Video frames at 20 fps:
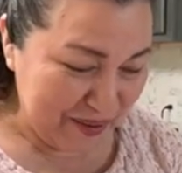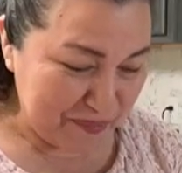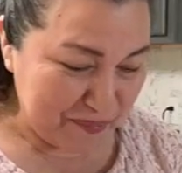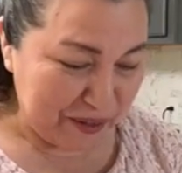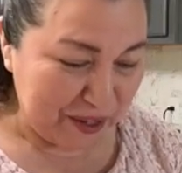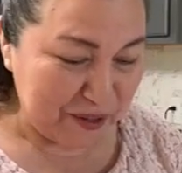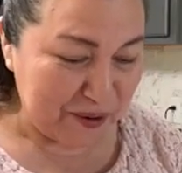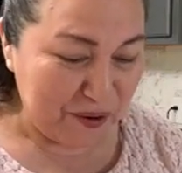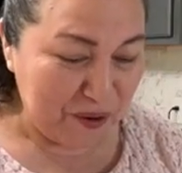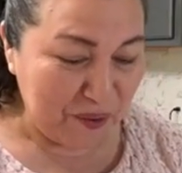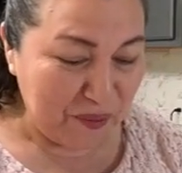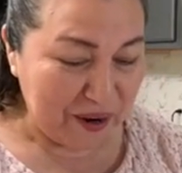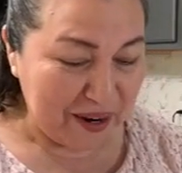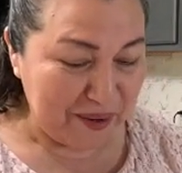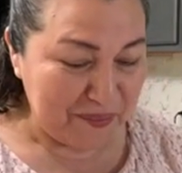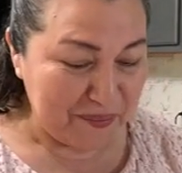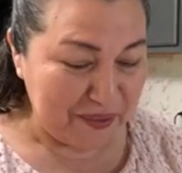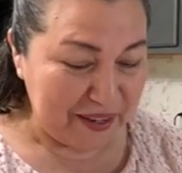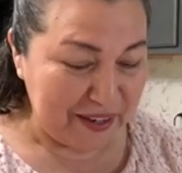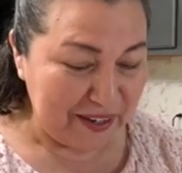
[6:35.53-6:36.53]
But you know what
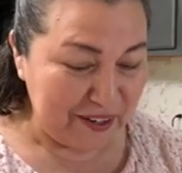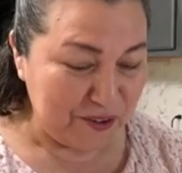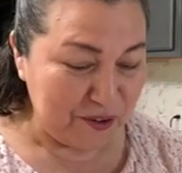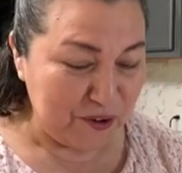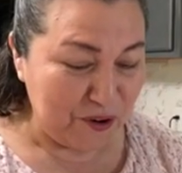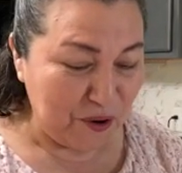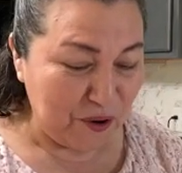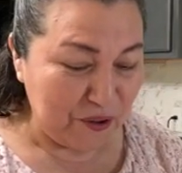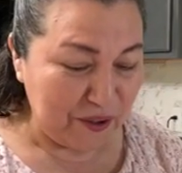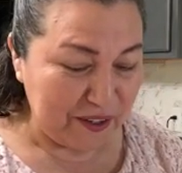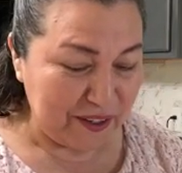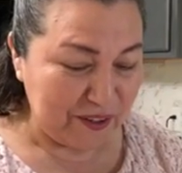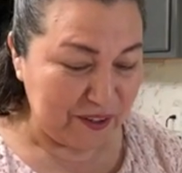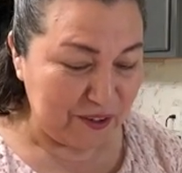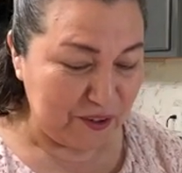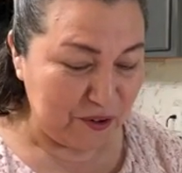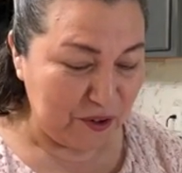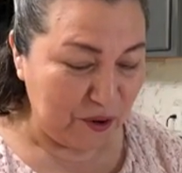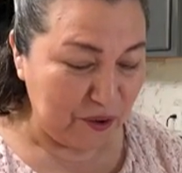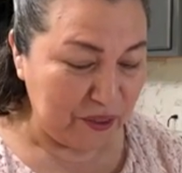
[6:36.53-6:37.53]
I mean. You know
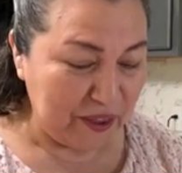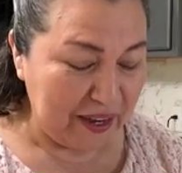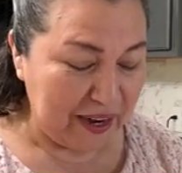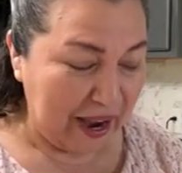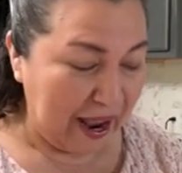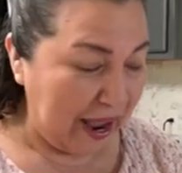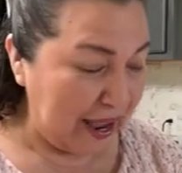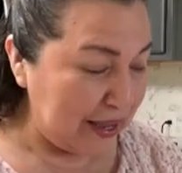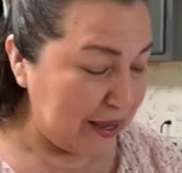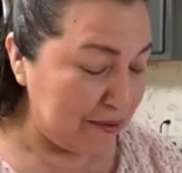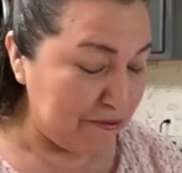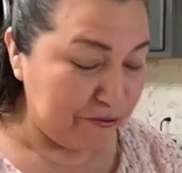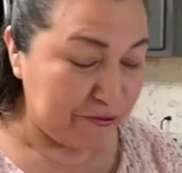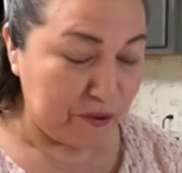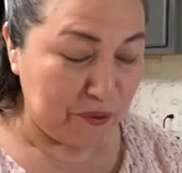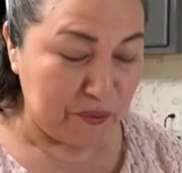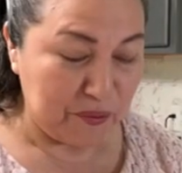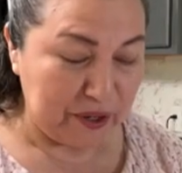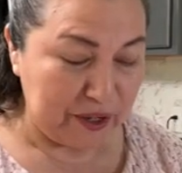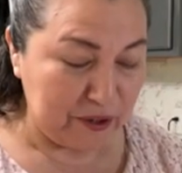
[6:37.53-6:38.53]
that I am
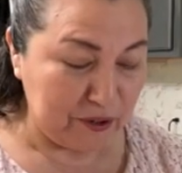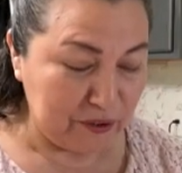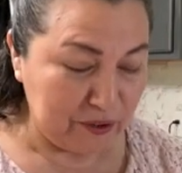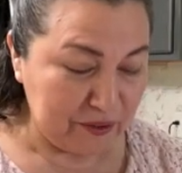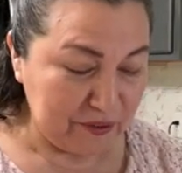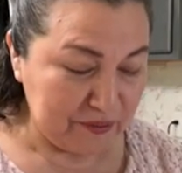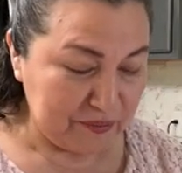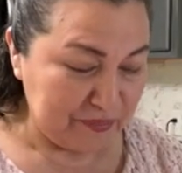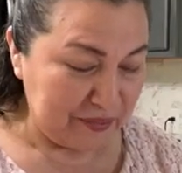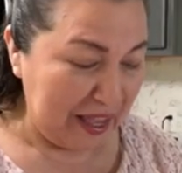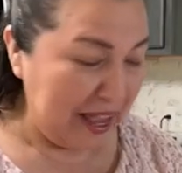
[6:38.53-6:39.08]
for real.